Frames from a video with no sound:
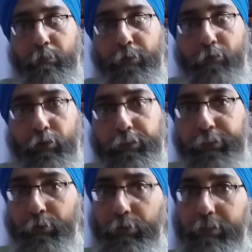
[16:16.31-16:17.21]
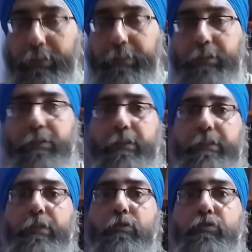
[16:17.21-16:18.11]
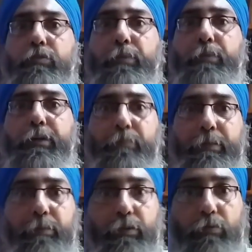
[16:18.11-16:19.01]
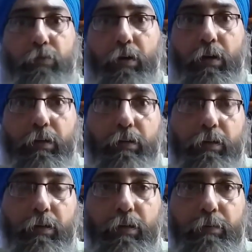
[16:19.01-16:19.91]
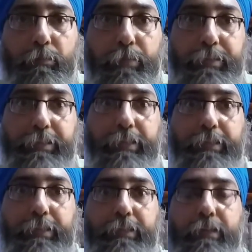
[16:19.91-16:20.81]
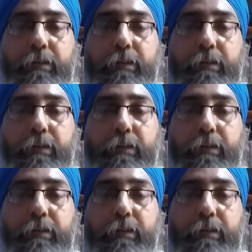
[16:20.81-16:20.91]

But what they do is, in turn, they also prey on people who are basically,